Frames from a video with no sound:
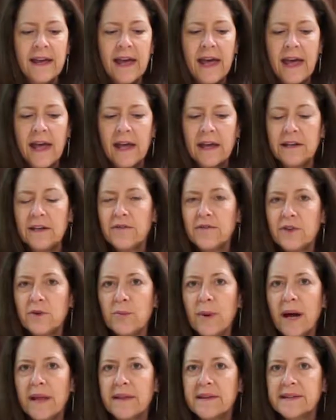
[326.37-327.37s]
and if you
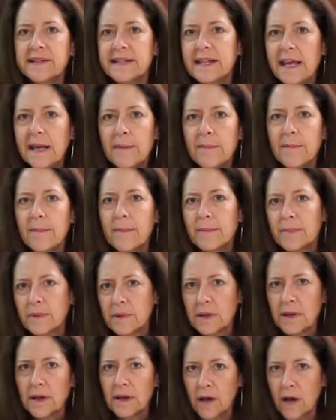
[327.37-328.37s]
buy the same
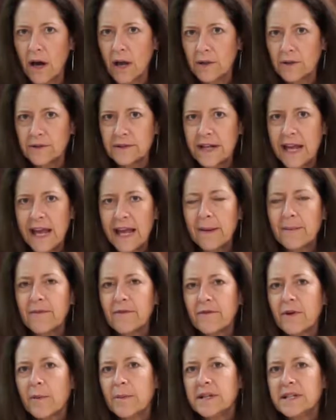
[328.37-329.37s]
color name
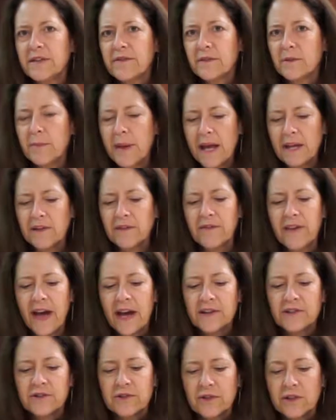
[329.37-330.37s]
from a different
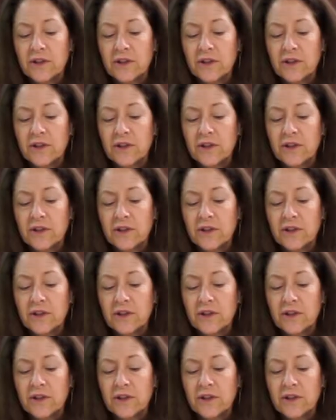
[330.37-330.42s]
manufacturer,